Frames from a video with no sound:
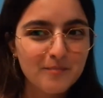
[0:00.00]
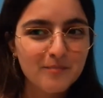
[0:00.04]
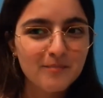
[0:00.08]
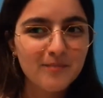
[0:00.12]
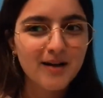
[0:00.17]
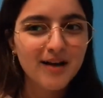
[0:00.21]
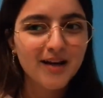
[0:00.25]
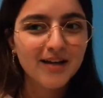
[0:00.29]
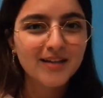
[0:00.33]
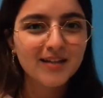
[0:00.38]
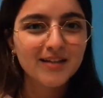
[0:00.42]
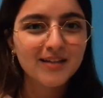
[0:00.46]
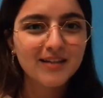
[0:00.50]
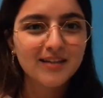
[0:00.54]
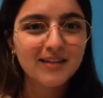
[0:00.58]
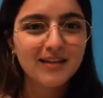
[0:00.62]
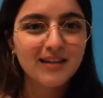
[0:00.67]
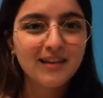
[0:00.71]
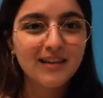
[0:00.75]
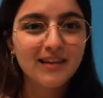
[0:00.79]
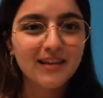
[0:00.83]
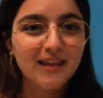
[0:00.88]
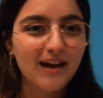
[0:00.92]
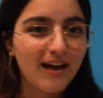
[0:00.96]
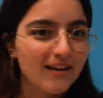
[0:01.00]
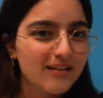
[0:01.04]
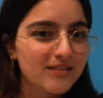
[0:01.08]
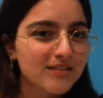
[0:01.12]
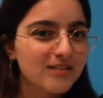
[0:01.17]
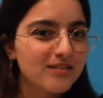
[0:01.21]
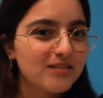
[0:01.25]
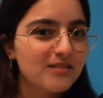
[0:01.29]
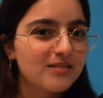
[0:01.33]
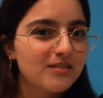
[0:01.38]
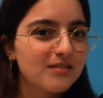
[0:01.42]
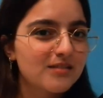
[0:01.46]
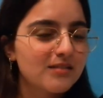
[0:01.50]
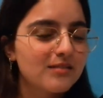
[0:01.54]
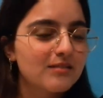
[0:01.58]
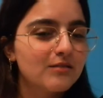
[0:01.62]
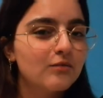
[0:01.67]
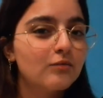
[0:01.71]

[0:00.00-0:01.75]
my last